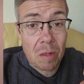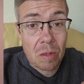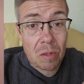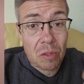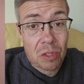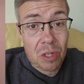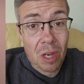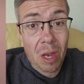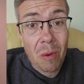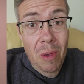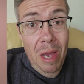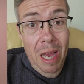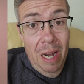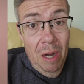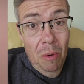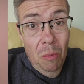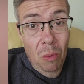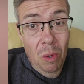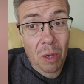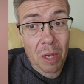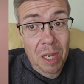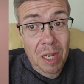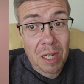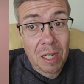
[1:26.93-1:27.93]
So
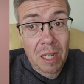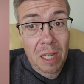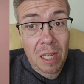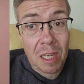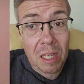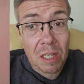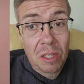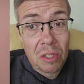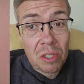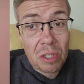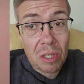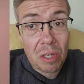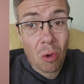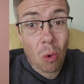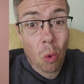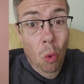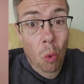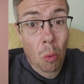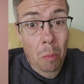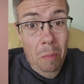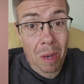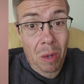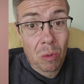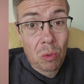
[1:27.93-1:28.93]
Halloween is
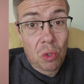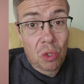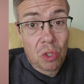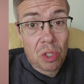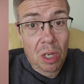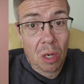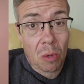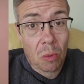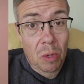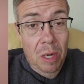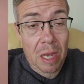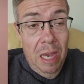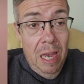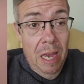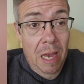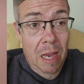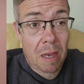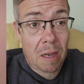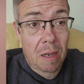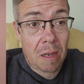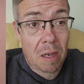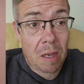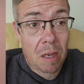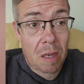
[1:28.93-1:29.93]
almost sold
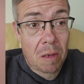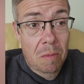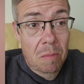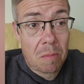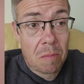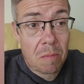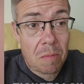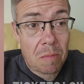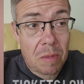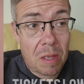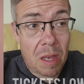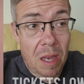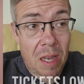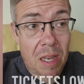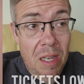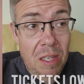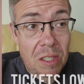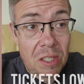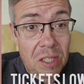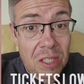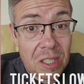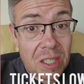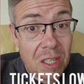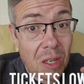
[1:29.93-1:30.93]
out. There
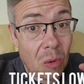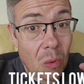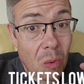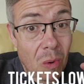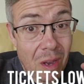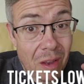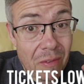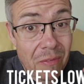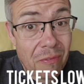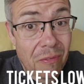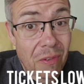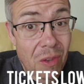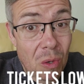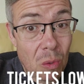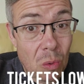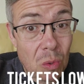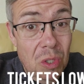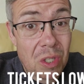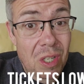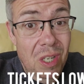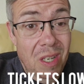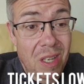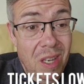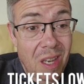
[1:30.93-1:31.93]
is still a few
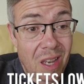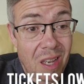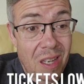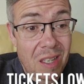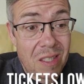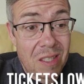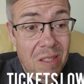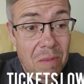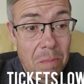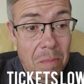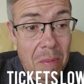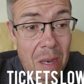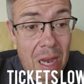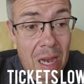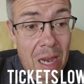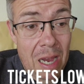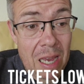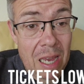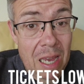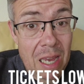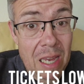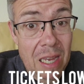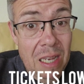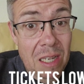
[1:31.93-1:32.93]
tickets,
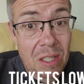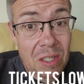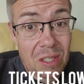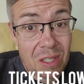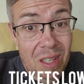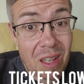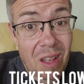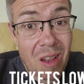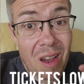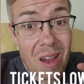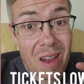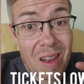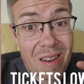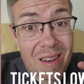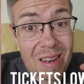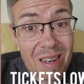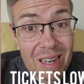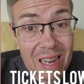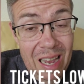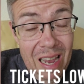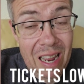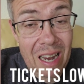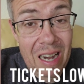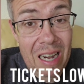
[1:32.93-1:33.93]
but it is
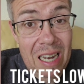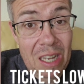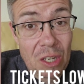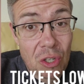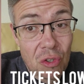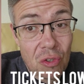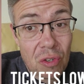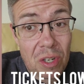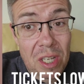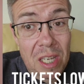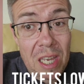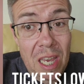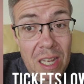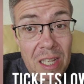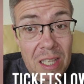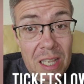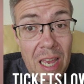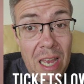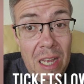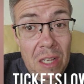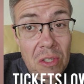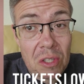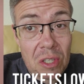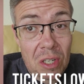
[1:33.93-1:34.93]
they're literally getting
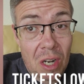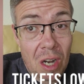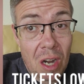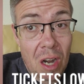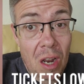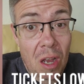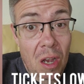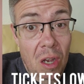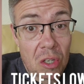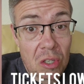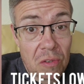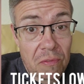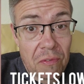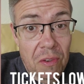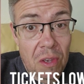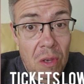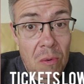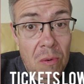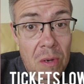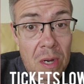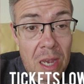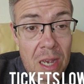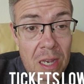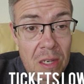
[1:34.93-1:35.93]
down to the last
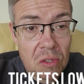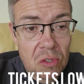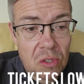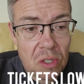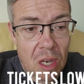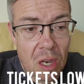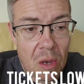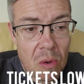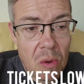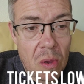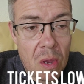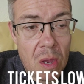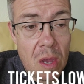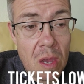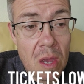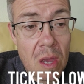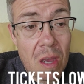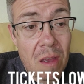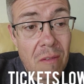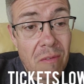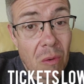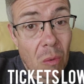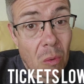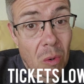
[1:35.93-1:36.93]
few now. So
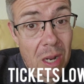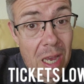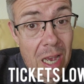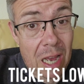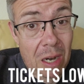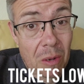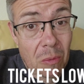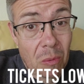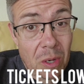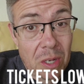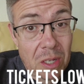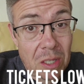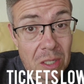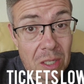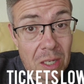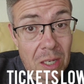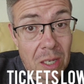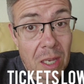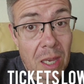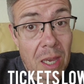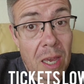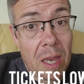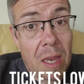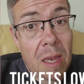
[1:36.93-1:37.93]
if you want a Halloween
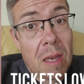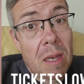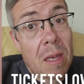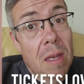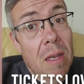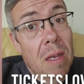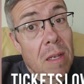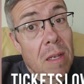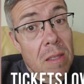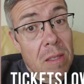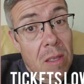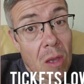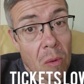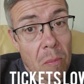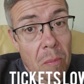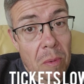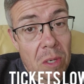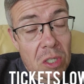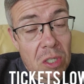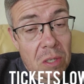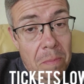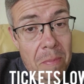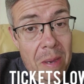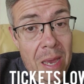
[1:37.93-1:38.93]
ticket, don't
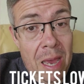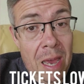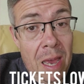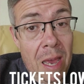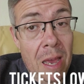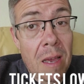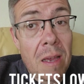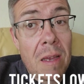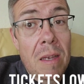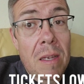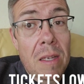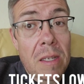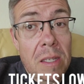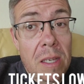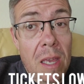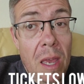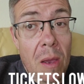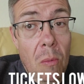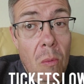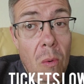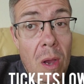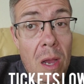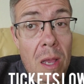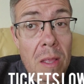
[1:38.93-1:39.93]
mess about,
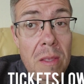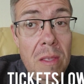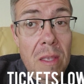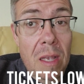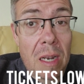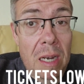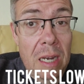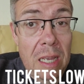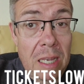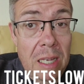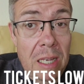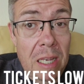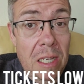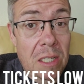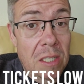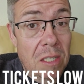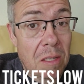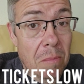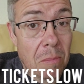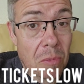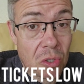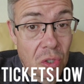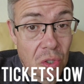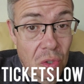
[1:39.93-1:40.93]
get one. The link is
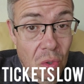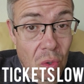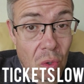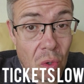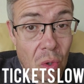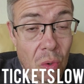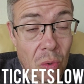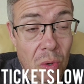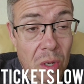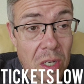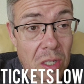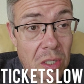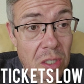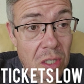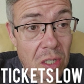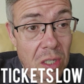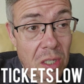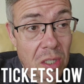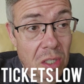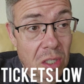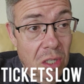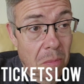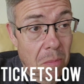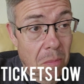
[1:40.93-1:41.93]
in my stories,
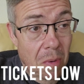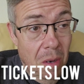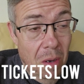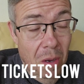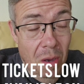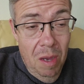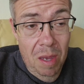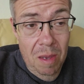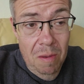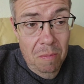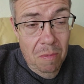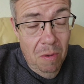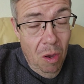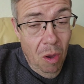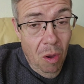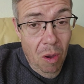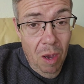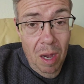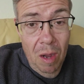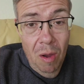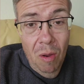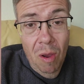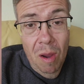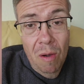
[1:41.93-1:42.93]
it's in my
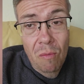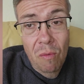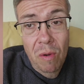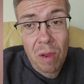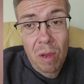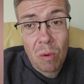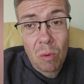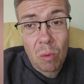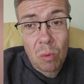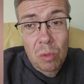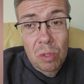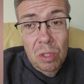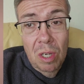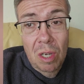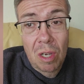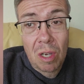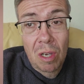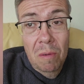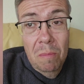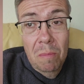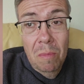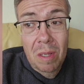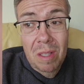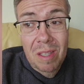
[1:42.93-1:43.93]
highlight reels
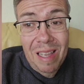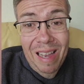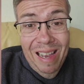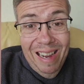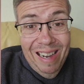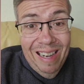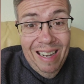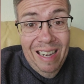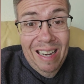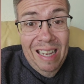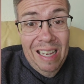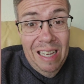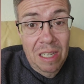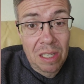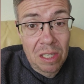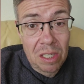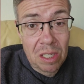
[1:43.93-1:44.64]
daily.